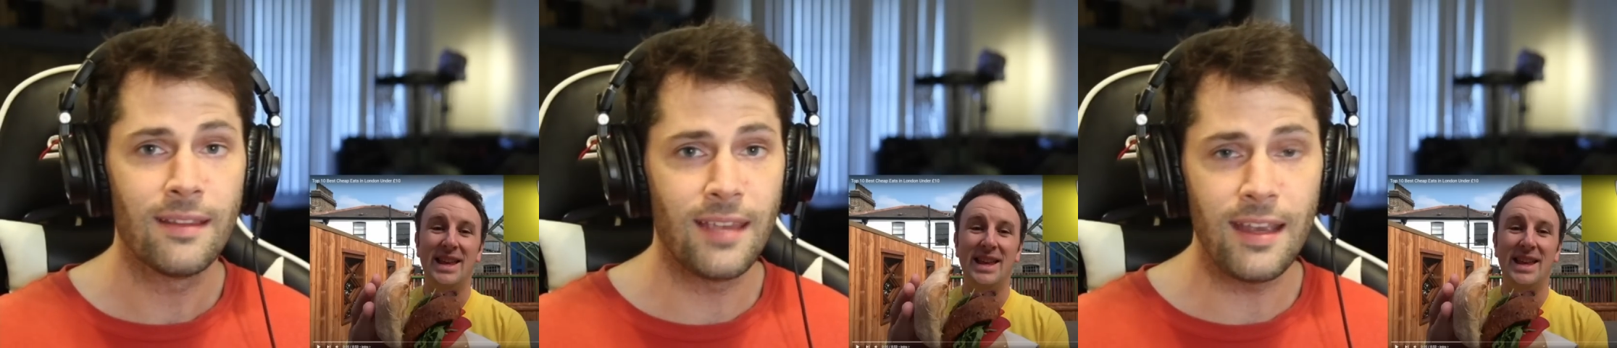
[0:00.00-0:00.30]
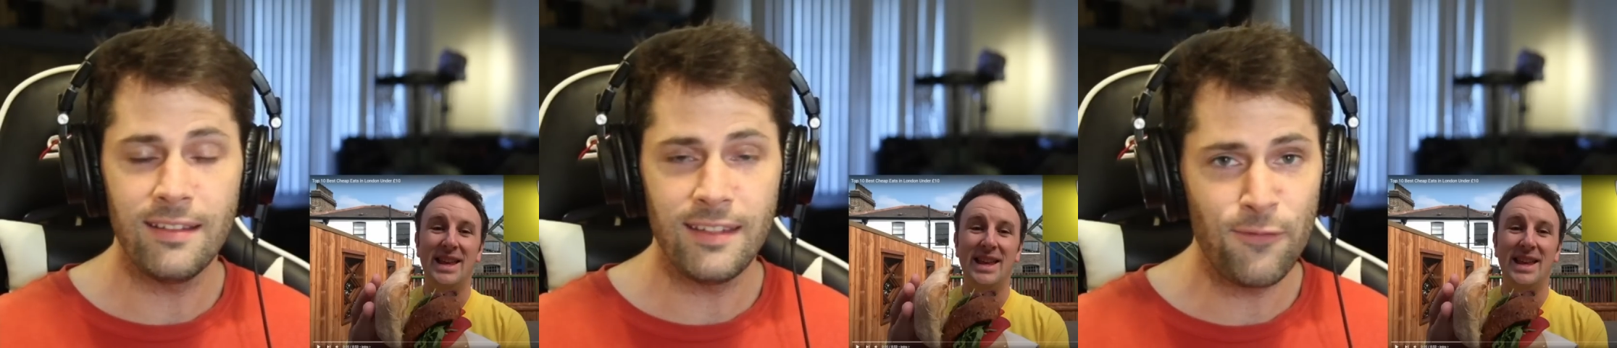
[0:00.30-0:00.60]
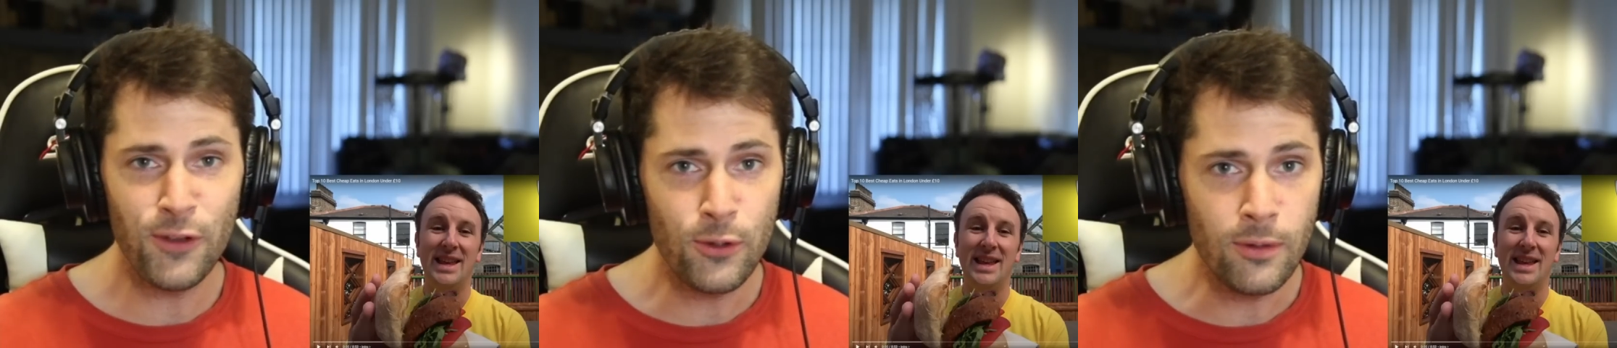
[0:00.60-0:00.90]
Speaker 1: tasty
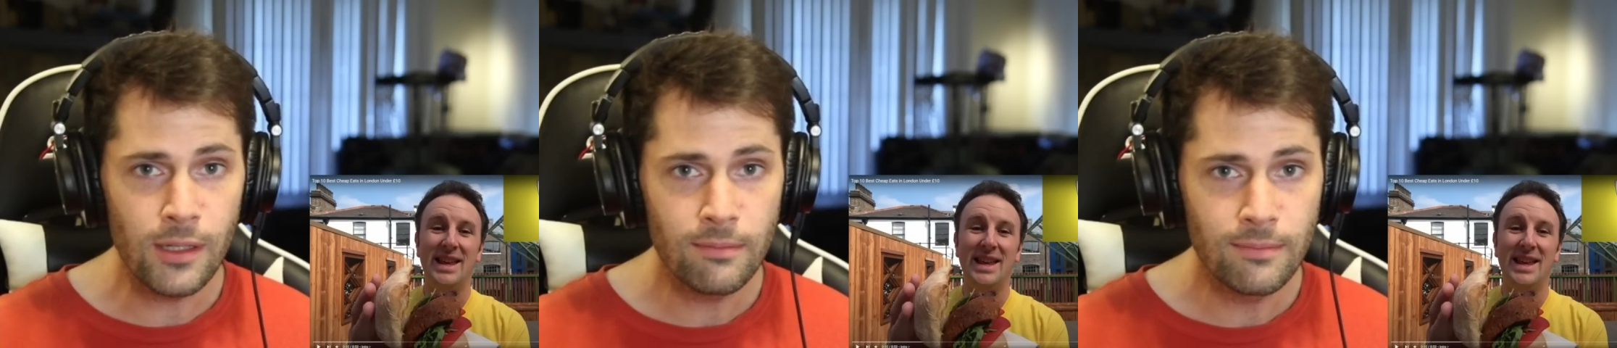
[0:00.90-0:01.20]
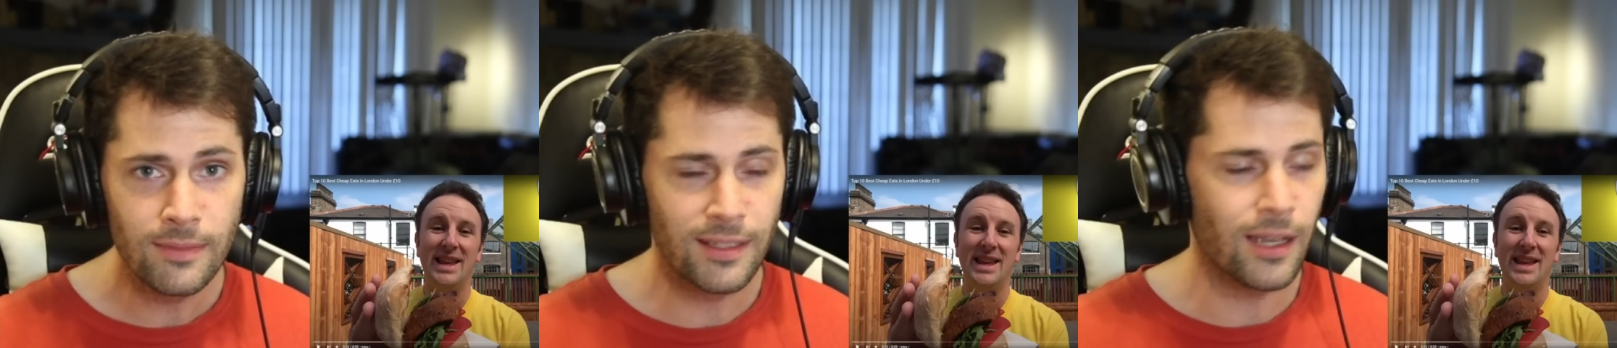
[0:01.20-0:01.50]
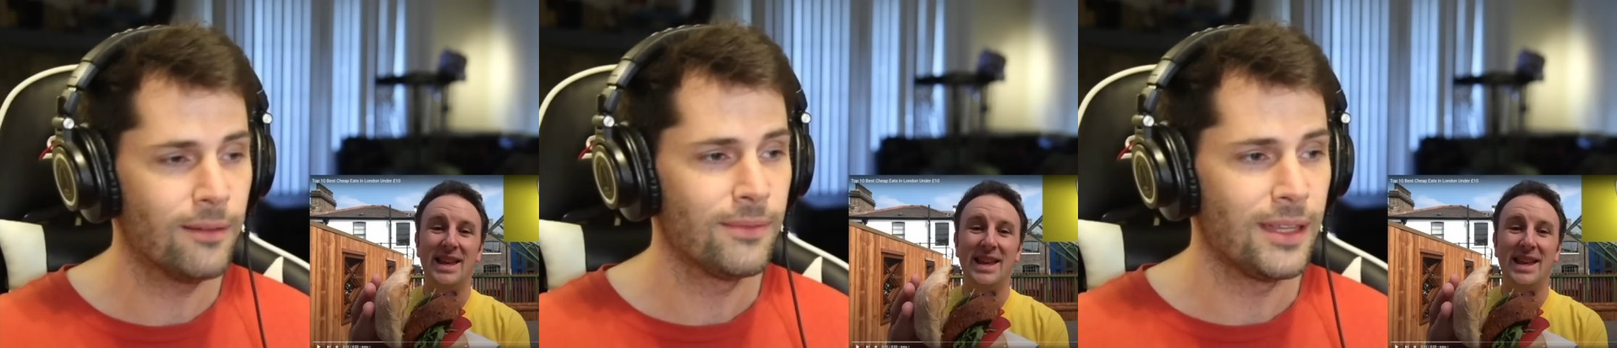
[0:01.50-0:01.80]
food.
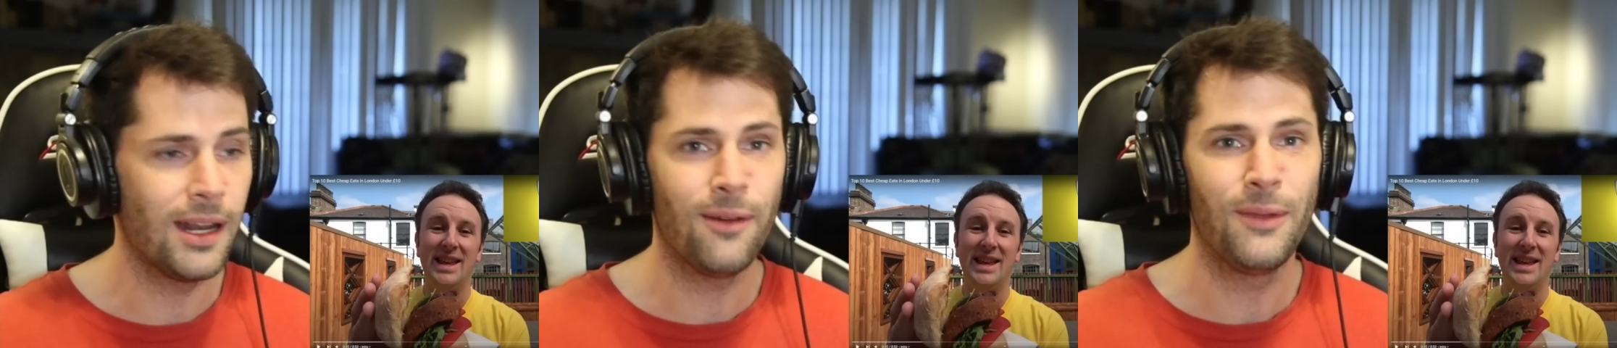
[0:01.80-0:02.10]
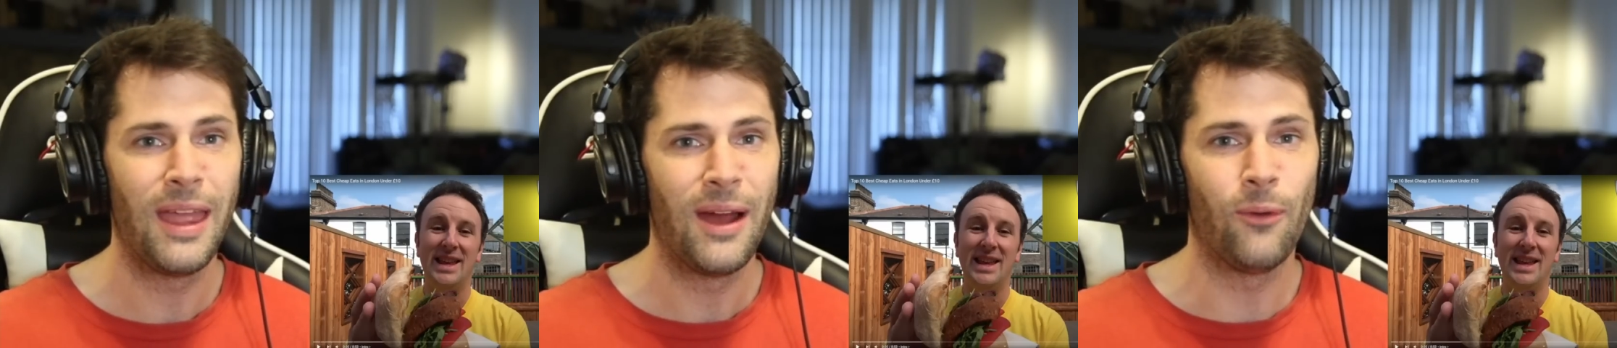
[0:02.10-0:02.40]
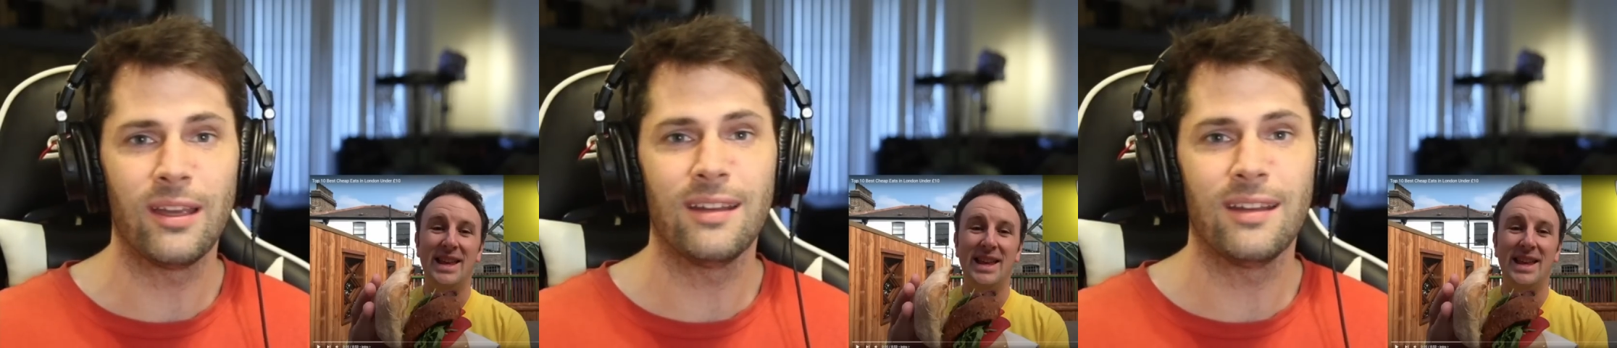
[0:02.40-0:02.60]
So, you know, what